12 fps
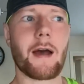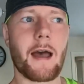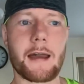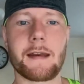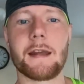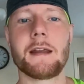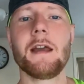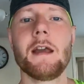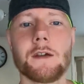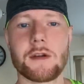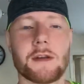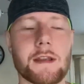I had it
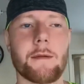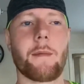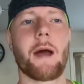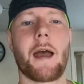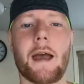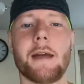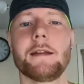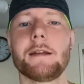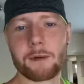just in my hand.